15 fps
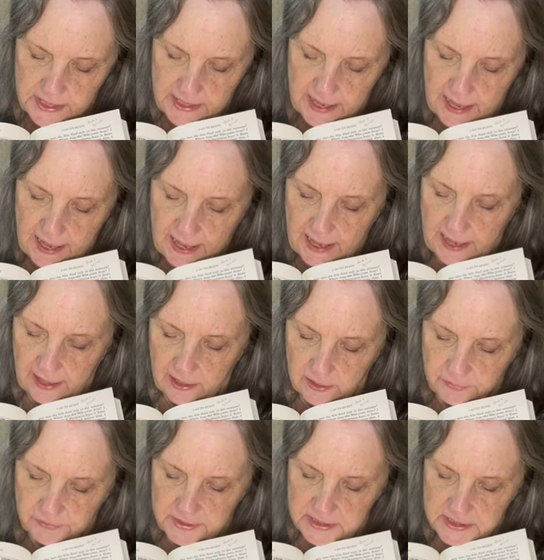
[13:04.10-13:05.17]
the
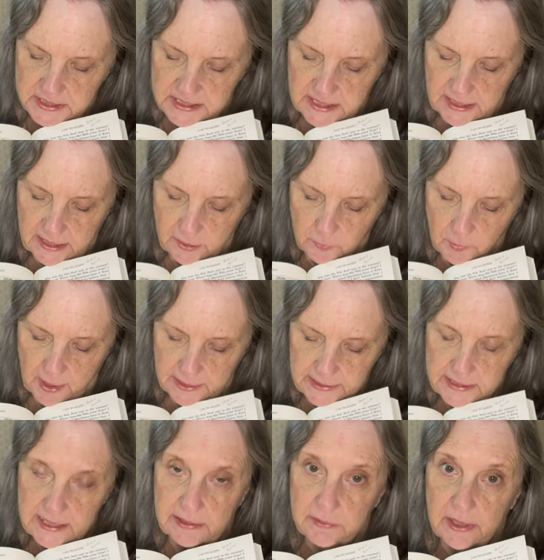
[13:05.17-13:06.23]
Elephantine
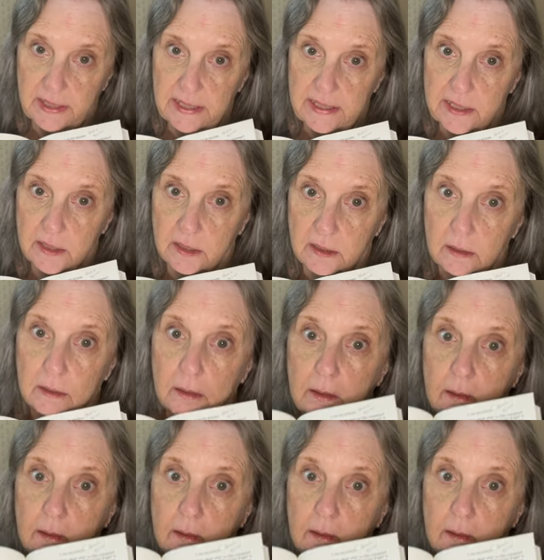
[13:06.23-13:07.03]
right down here.